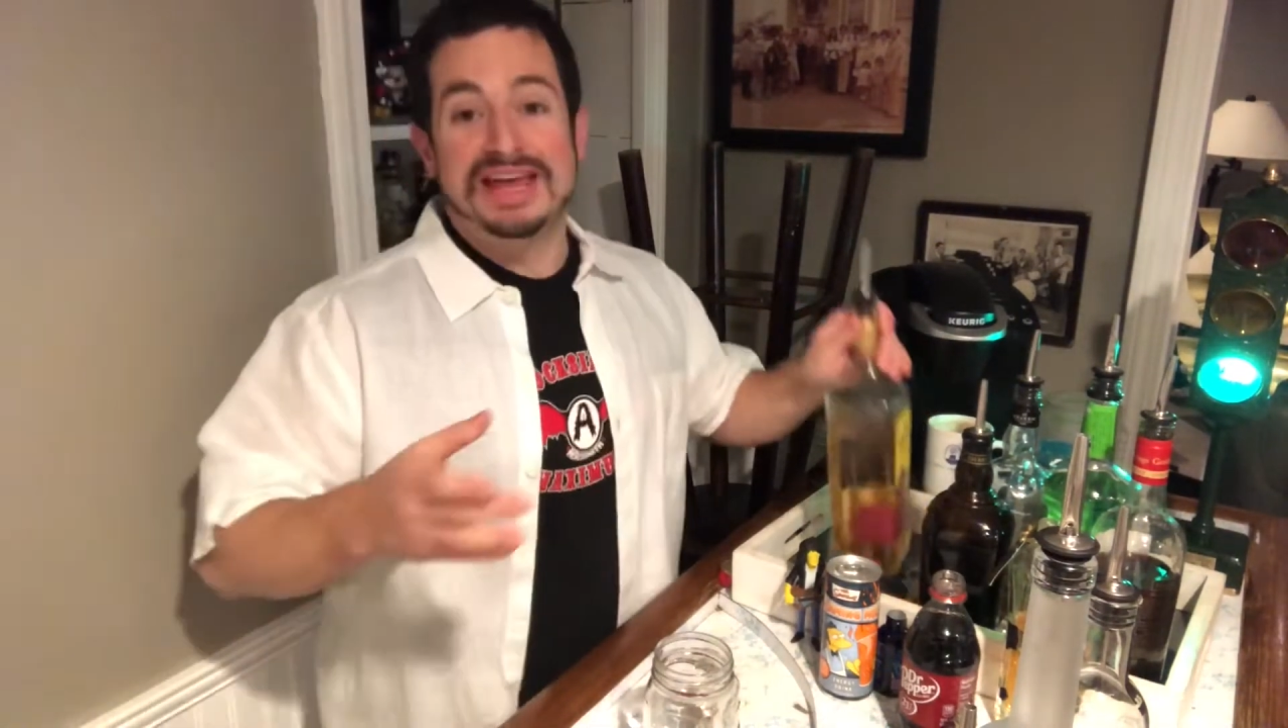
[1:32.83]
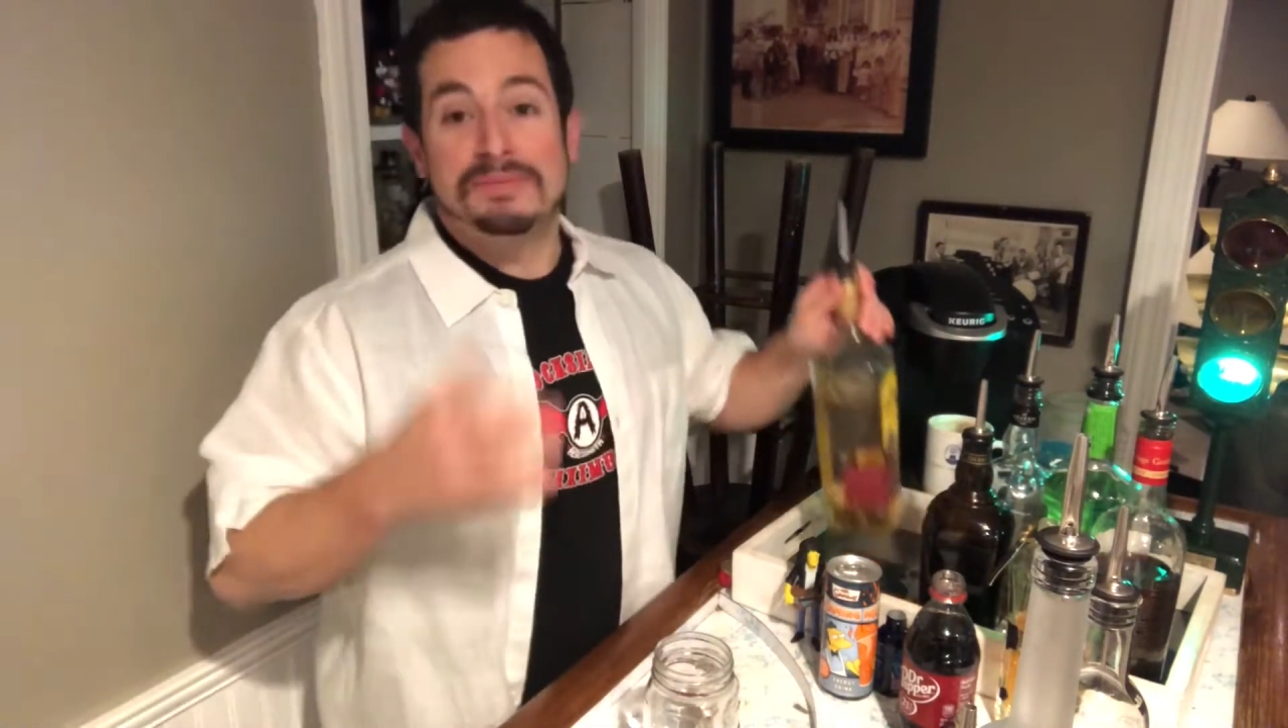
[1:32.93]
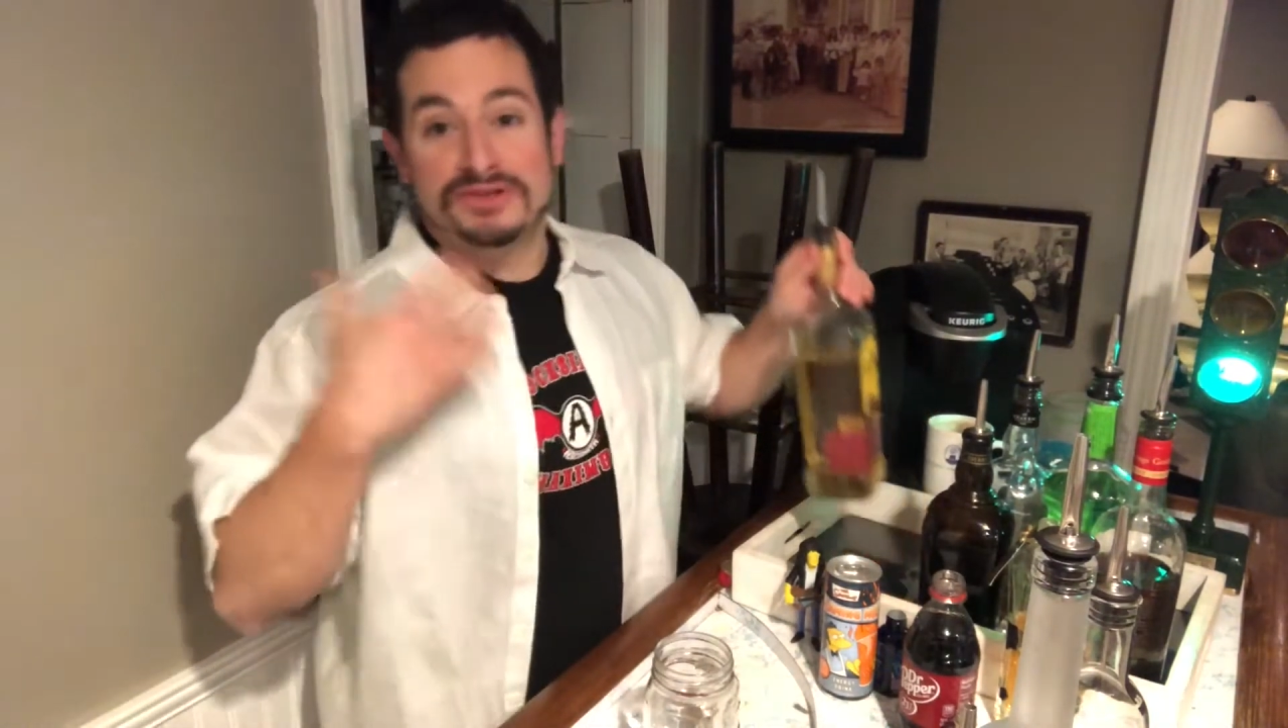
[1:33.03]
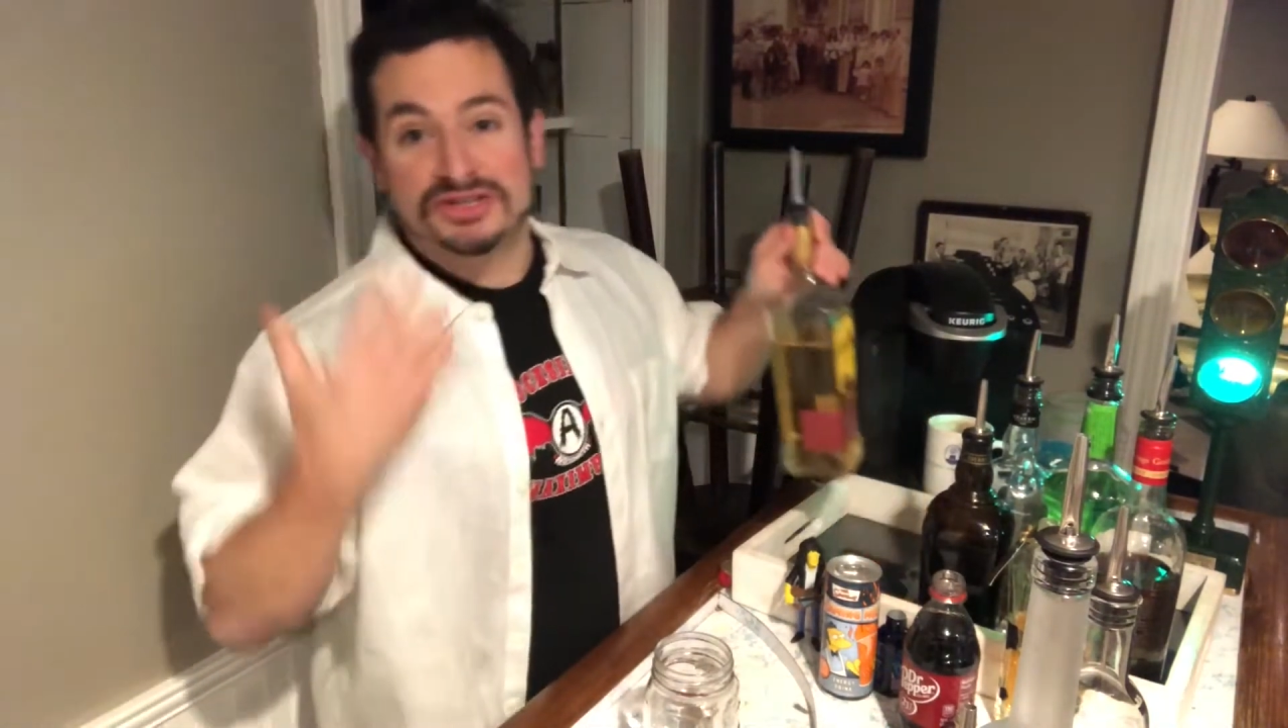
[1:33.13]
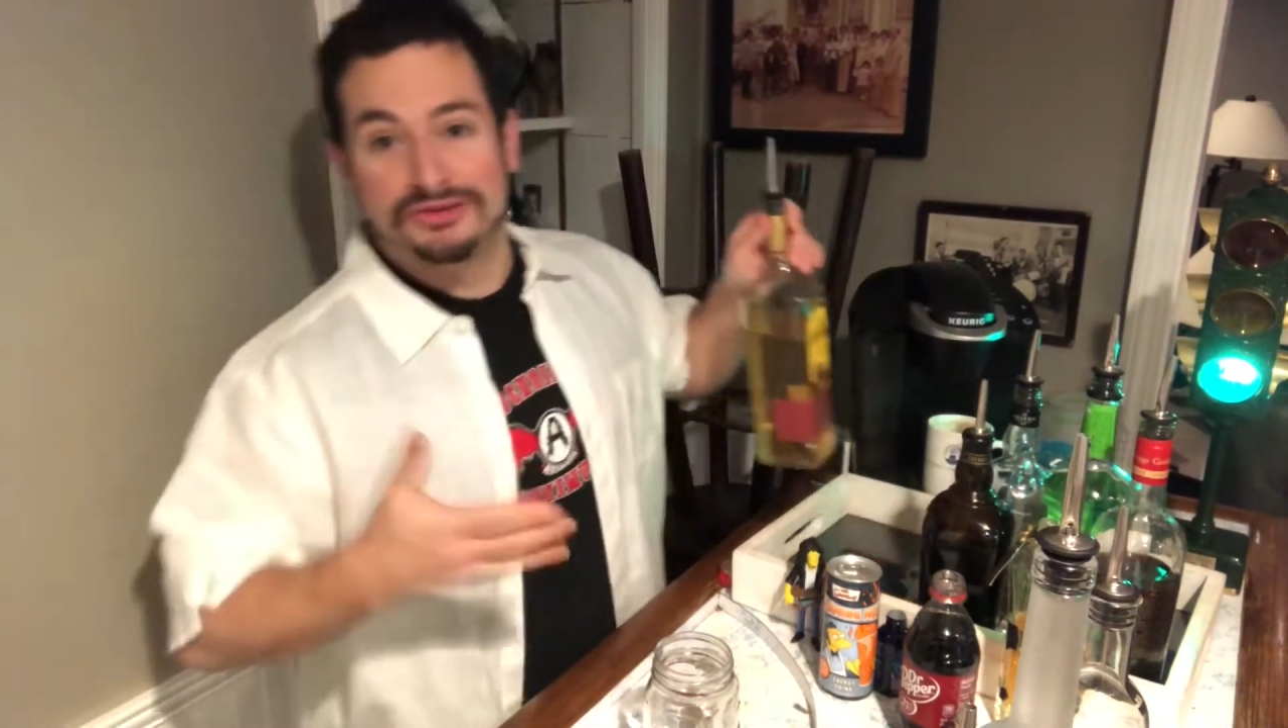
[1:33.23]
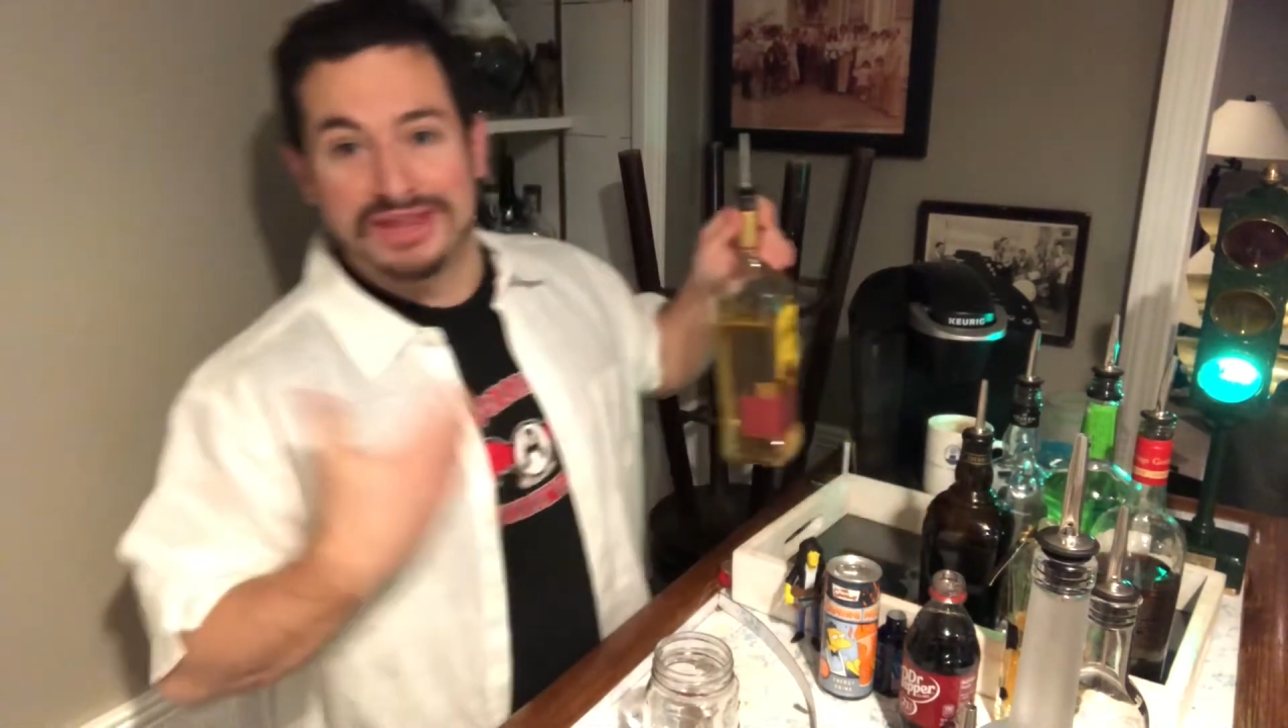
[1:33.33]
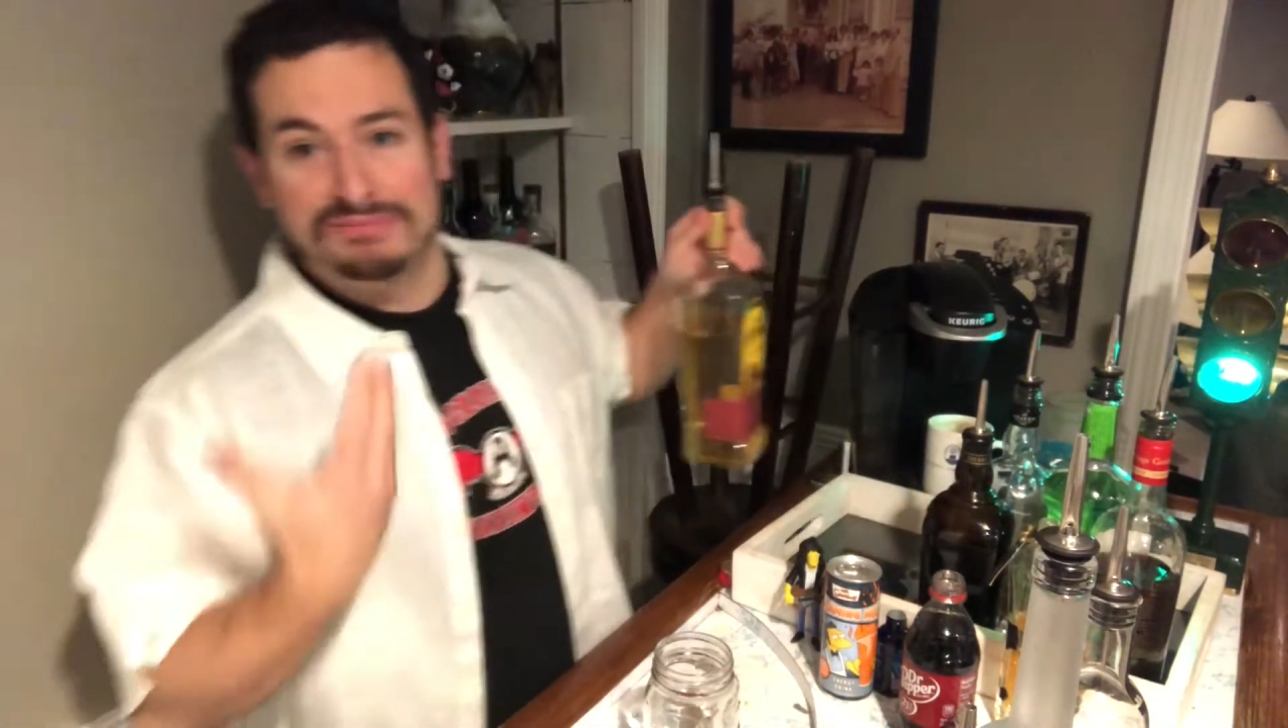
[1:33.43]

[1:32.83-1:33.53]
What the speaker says: episode they